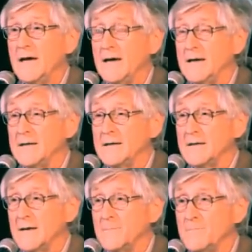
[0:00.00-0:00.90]
And
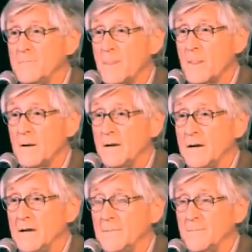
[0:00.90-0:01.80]
um,
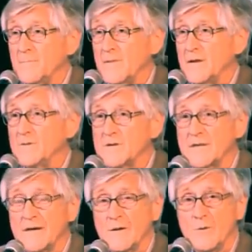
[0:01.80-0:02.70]
uh, they use a
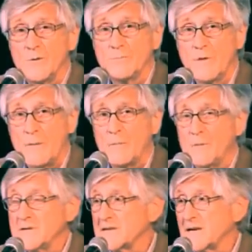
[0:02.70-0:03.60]
thing called
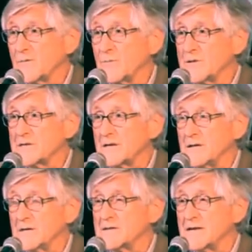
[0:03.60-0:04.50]
probabilistic risk
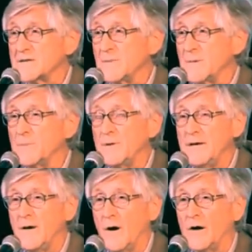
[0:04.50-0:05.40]
assessment,
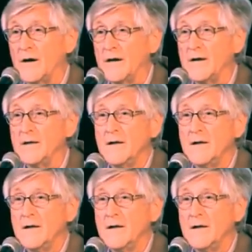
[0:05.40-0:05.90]
PRA.